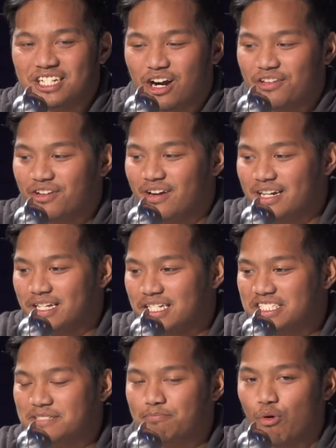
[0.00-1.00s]
Are there any
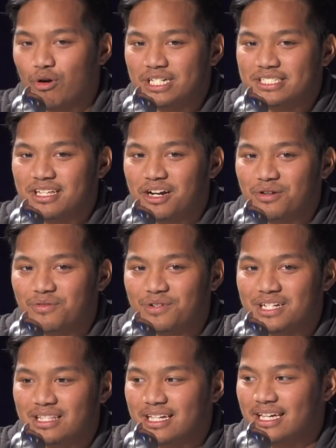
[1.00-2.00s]
sports that are
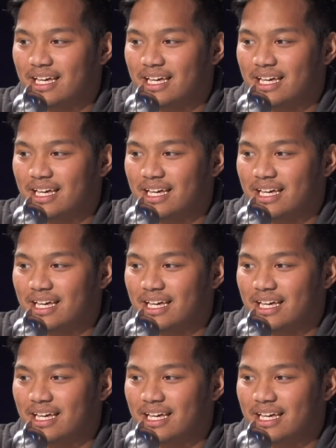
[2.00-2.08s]
really